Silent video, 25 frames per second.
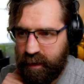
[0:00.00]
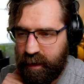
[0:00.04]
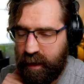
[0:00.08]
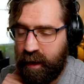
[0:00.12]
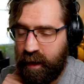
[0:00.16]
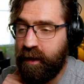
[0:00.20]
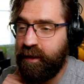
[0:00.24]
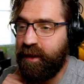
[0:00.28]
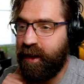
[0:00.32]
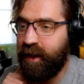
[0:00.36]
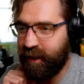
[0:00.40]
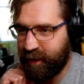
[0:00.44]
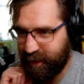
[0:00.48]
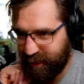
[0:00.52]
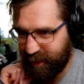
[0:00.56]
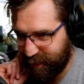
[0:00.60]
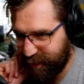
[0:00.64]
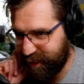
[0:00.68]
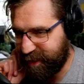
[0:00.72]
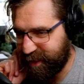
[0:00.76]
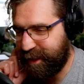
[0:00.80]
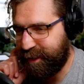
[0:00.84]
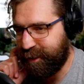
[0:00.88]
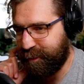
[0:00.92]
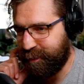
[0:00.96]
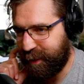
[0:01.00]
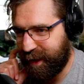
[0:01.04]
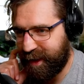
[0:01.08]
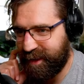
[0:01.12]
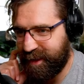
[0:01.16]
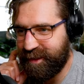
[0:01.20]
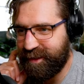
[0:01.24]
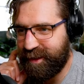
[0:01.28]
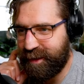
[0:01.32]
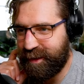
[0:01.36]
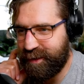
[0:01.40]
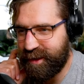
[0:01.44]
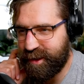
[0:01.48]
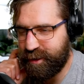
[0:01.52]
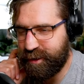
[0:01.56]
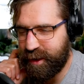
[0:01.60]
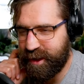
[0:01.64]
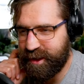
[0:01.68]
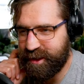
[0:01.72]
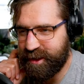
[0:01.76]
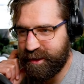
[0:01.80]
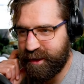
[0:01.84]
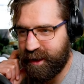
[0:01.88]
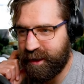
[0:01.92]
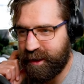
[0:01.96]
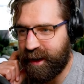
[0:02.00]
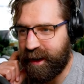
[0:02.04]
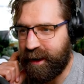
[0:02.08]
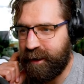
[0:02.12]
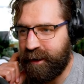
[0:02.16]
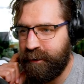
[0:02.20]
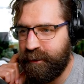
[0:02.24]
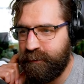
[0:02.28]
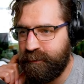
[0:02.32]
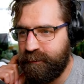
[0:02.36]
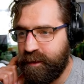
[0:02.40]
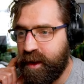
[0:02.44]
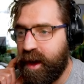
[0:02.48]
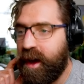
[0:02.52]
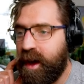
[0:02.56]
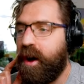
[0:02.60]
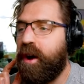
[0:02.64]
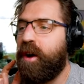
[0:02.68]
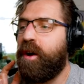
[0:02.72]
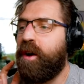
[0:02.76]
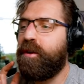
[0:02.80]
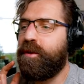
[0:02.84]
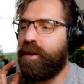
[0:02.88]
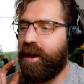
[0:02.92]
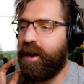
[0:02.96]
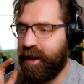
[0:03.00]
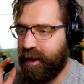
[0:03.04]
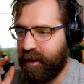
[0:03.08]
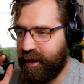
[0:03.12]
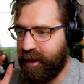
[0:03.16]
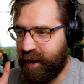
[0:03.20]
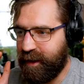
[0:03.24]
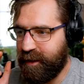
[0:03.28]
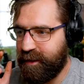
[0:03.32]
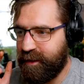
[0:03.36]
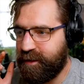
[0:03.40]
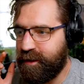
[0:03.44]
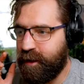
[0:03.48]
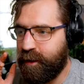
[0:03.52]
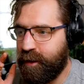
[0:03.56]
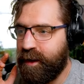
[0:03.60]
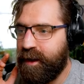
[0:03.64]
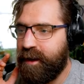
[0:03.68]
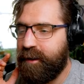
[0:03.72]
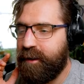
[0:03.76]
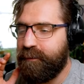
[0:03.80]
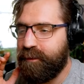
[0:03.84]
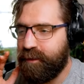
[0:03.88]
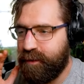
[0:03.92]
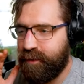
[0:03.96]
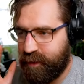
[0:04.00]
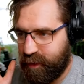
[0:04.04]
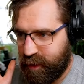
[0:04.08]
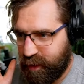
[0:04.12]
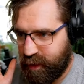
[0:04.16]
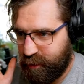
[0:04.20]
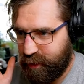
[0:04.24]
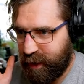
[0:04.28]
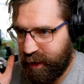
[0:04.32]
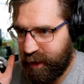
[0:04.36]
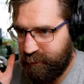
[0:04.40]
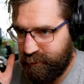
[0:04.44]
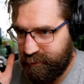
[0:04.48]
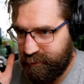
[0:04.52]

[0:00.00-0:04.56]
Oh no, because I just ended up back in the same situation. Okay. Oh right. Okay. So right.